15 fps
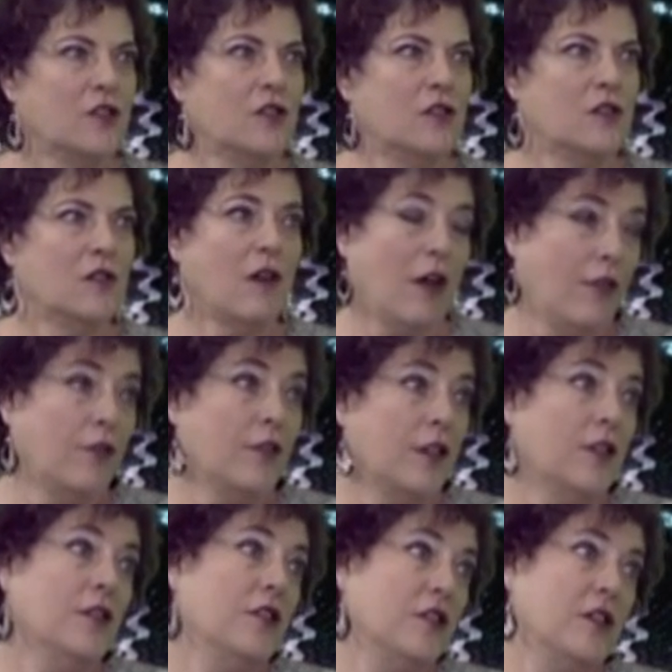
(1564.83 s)
other than
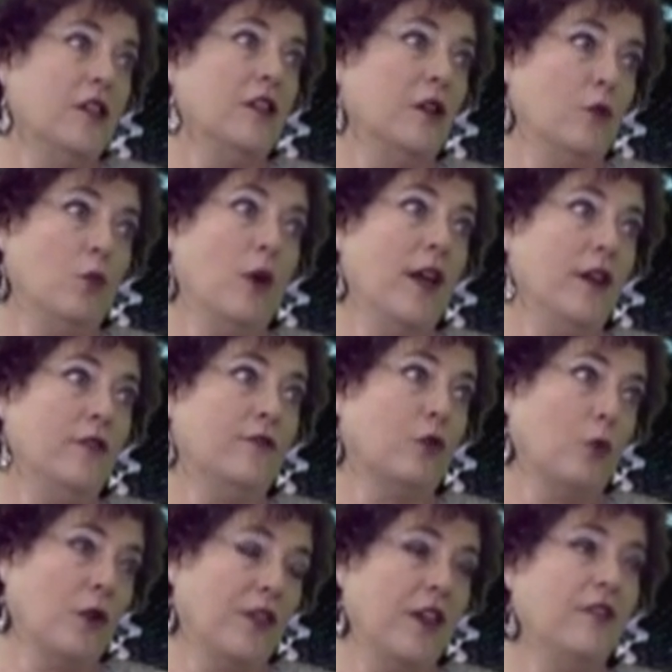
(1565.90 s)
to sit and wait for
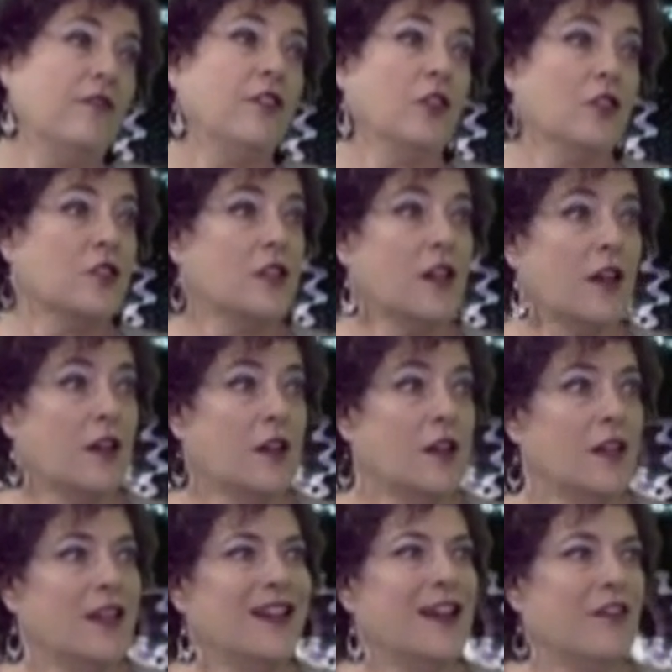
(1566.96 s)
what they feel is
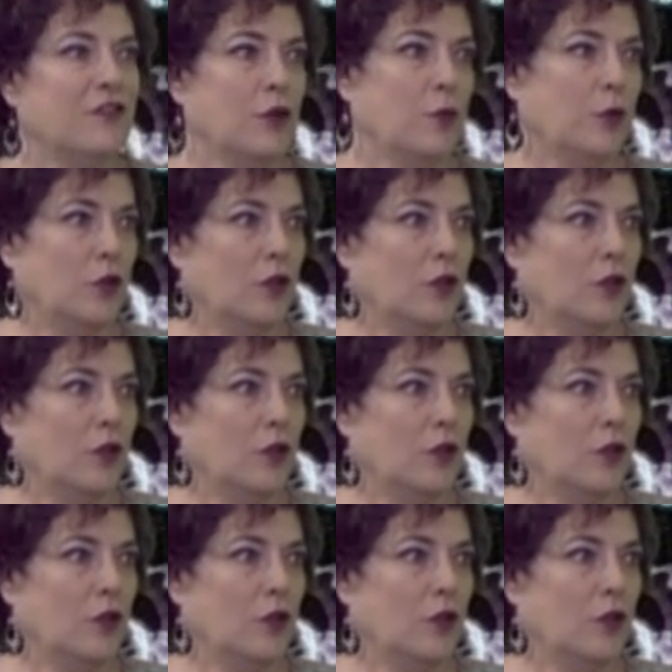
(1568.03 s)
inevitable.